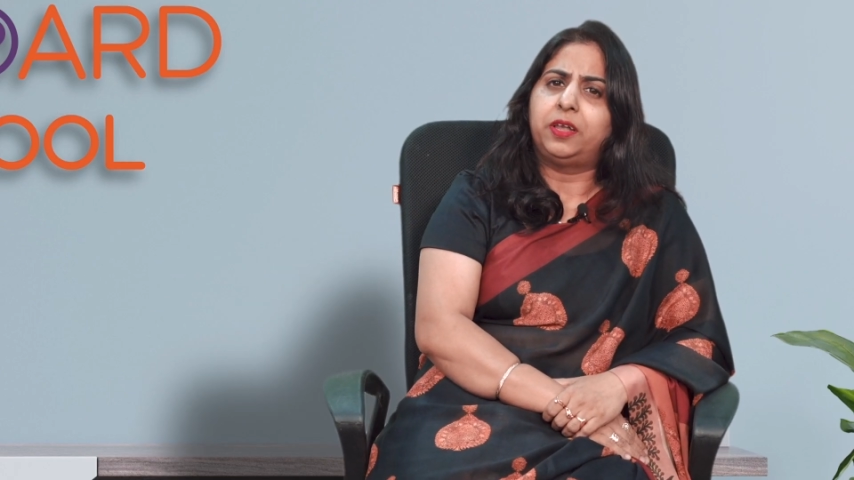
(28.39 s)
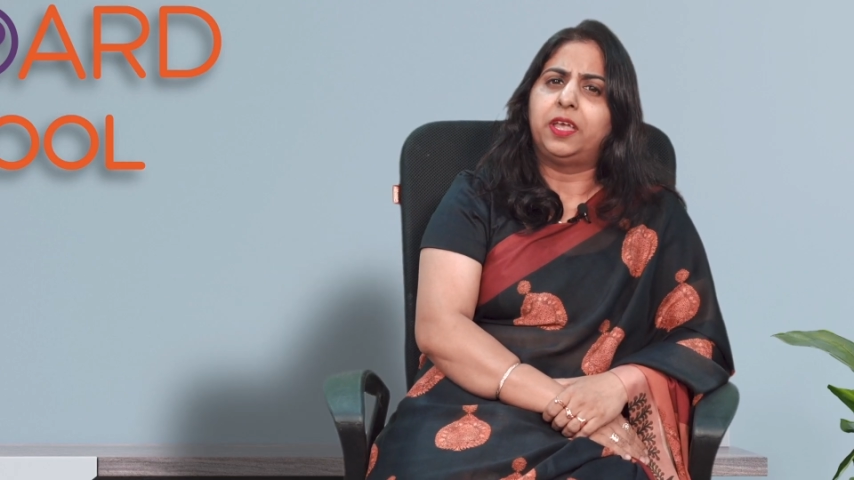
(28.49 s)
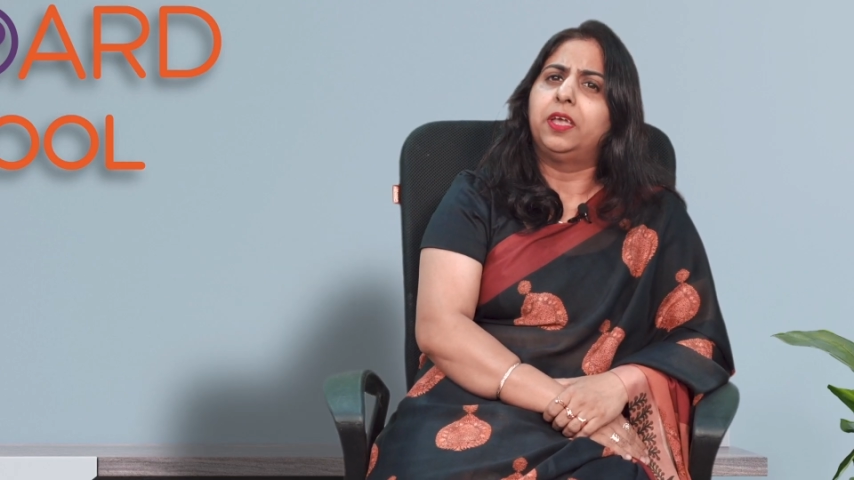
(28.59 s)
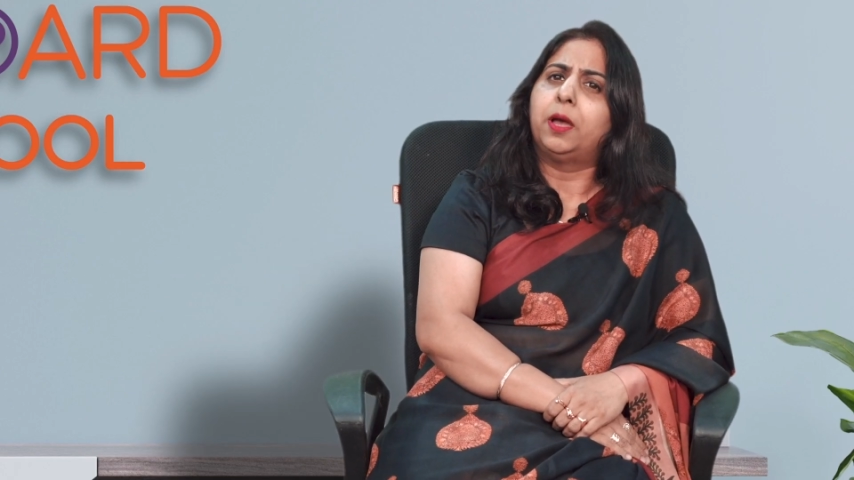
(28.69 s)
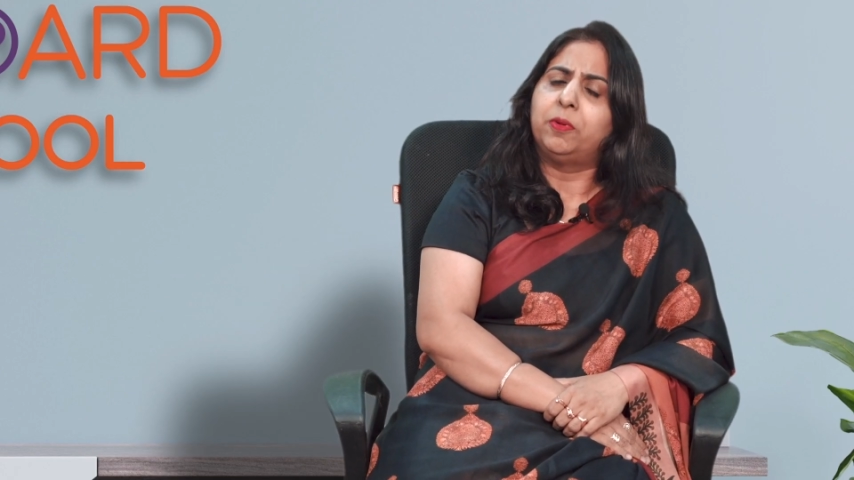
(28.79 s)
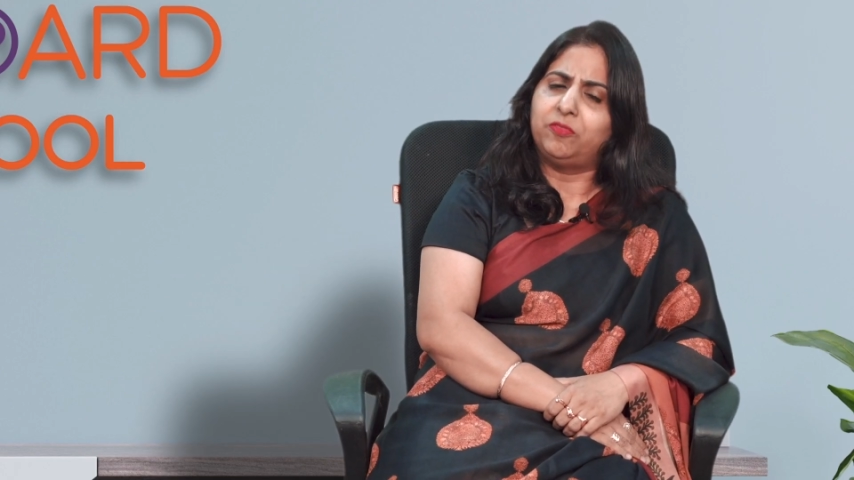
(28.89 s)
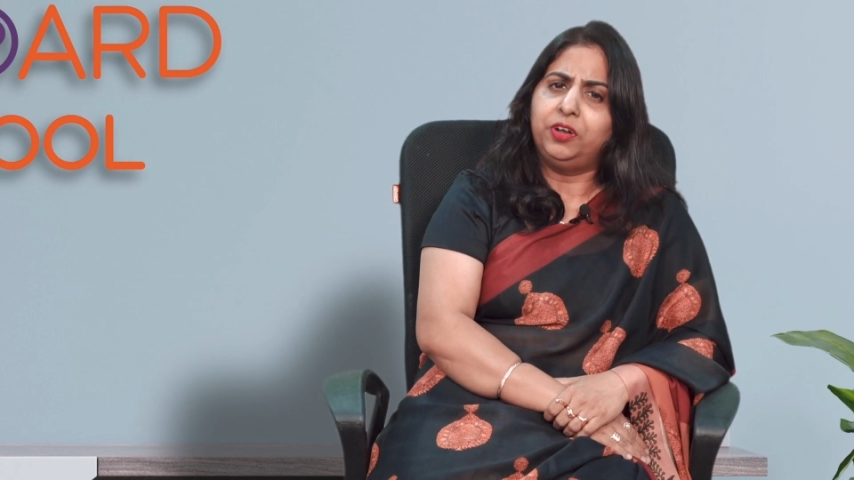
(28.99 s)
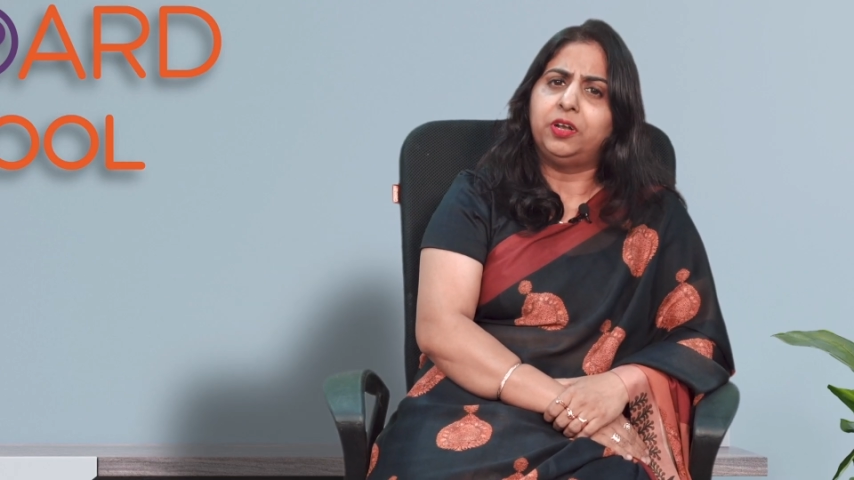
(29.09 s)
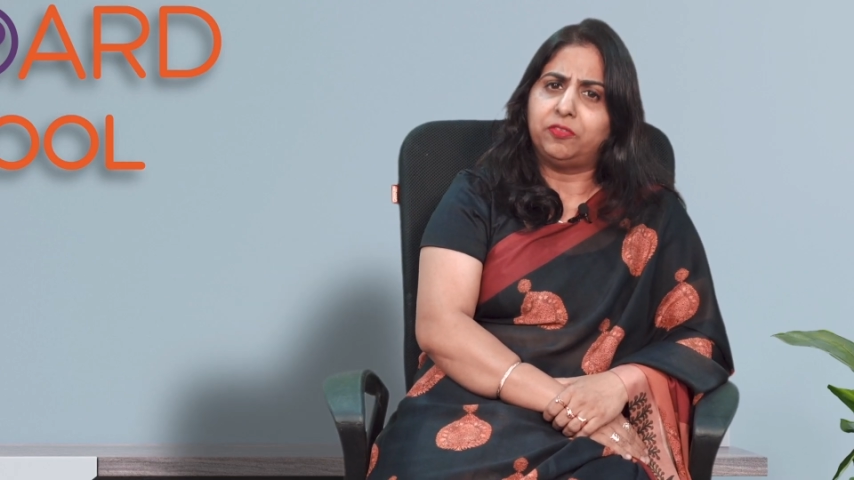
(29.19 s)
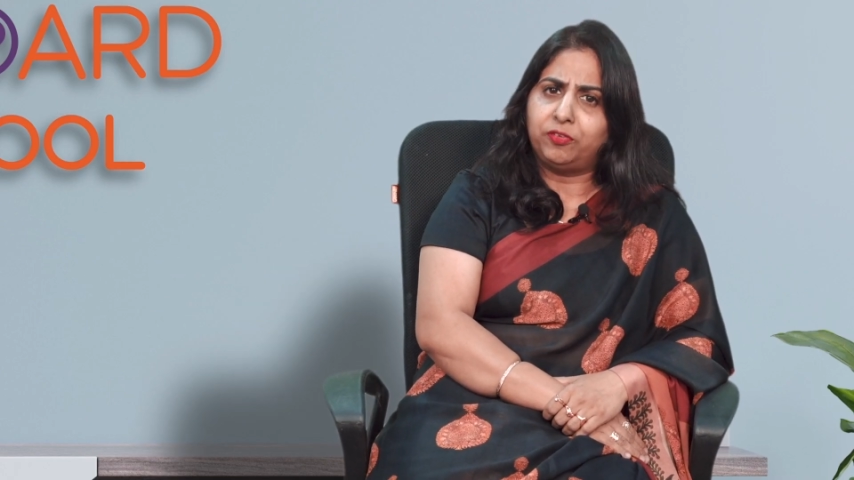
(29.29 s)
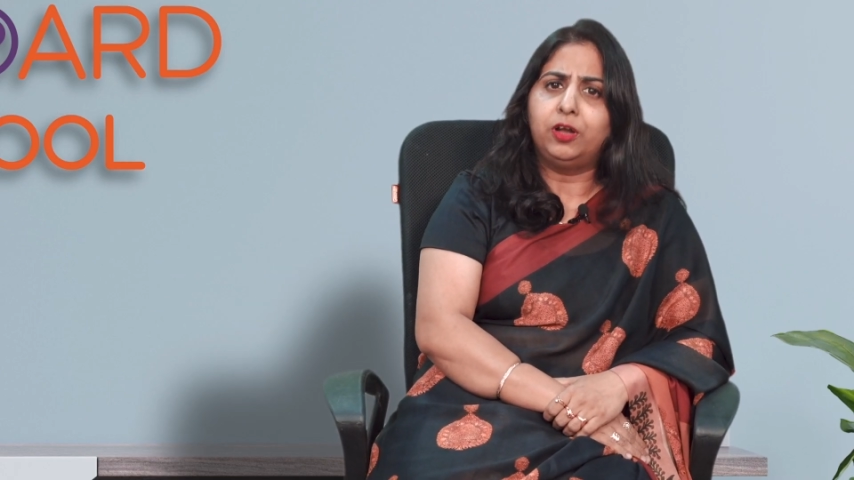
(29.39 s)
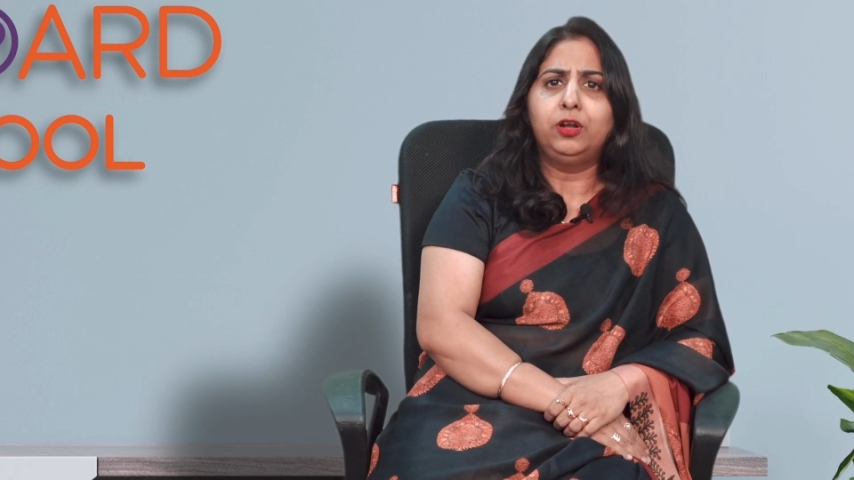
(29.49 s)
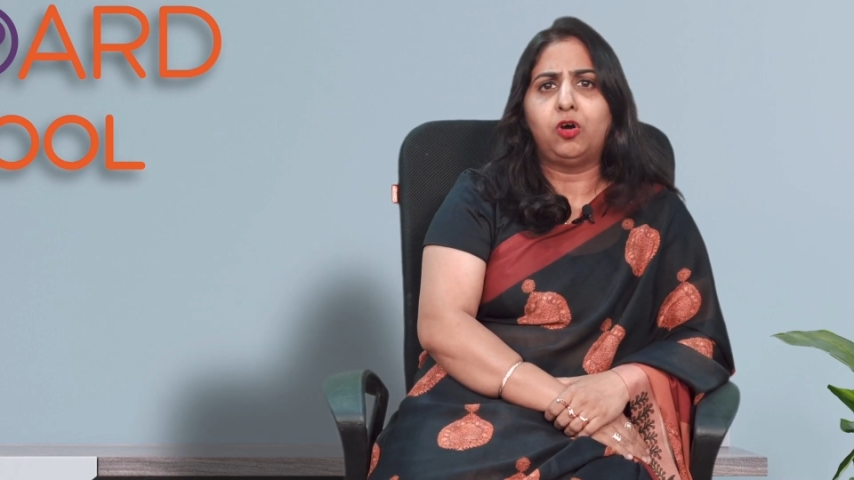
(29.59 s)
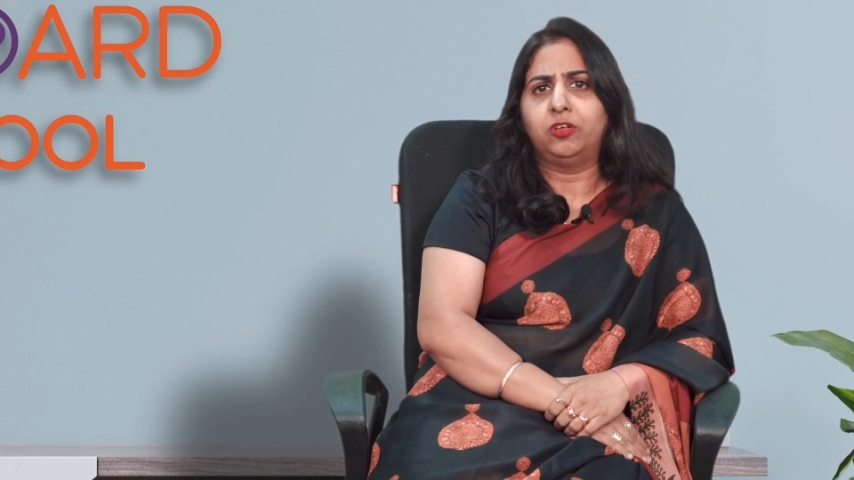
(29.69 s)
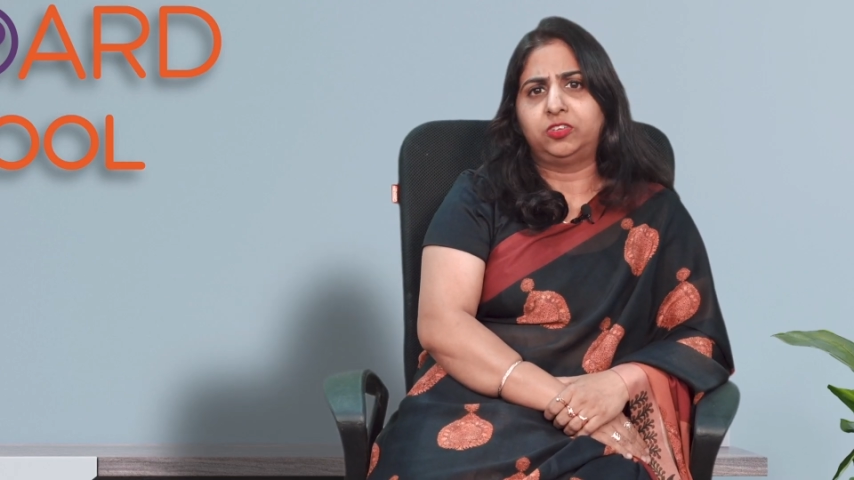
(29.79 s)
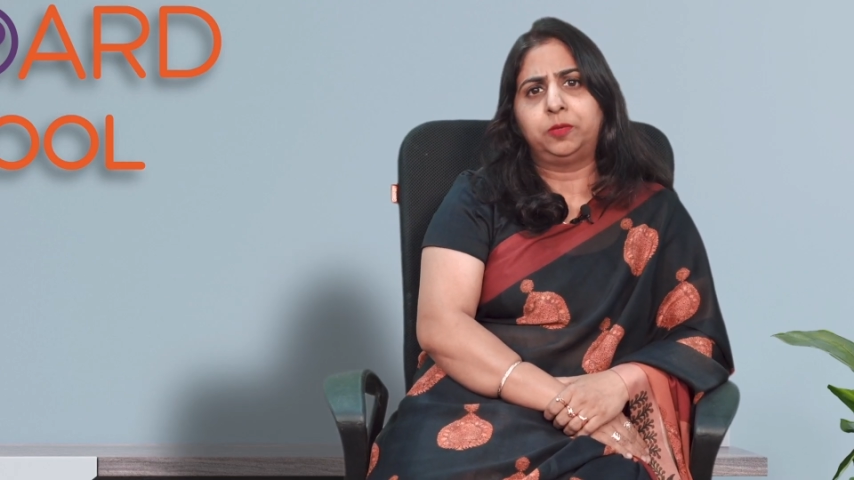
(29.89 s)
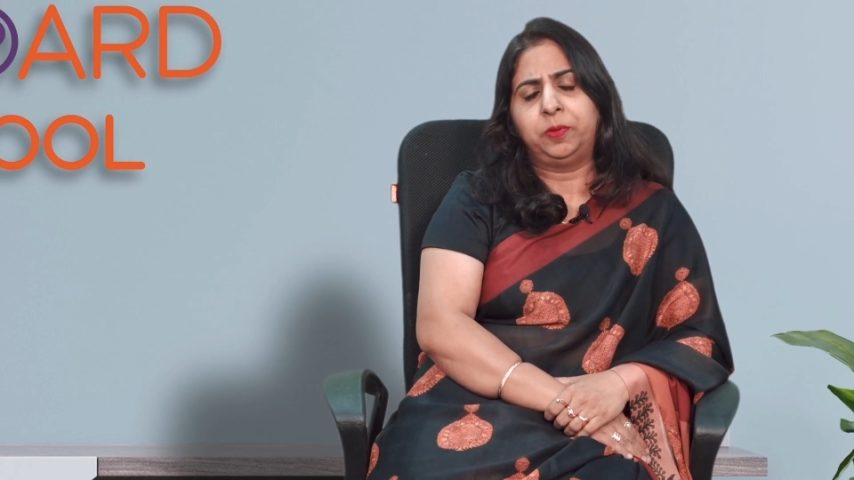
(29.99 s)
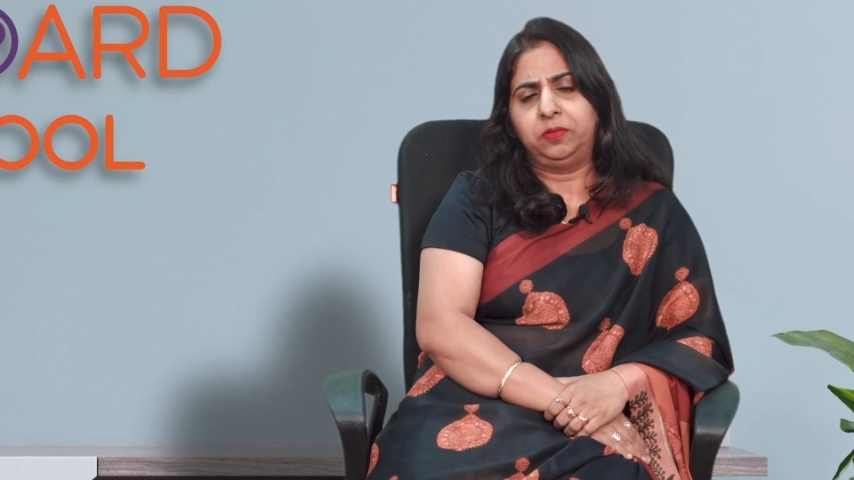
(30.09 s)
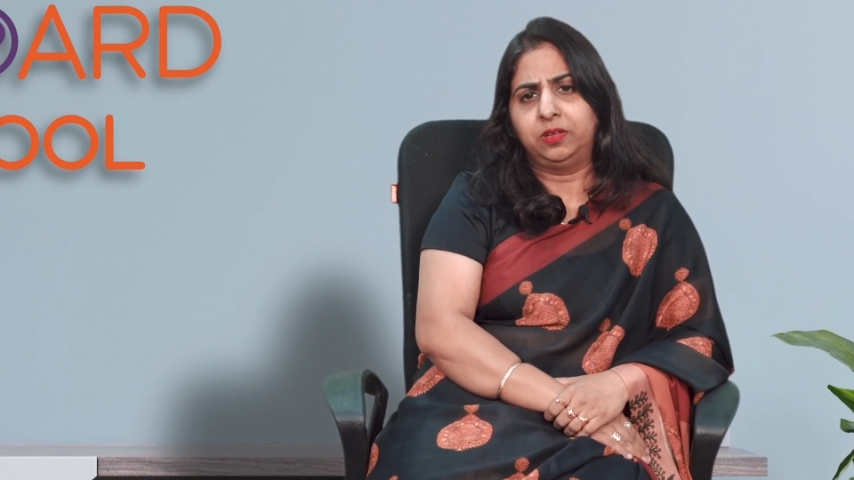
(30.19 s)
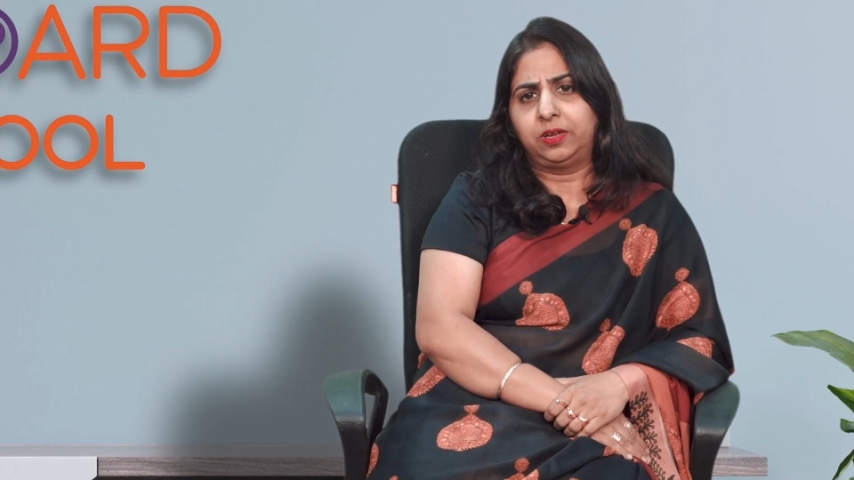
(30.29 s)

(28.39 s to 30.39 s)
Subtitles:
taking up a very difficult concept in the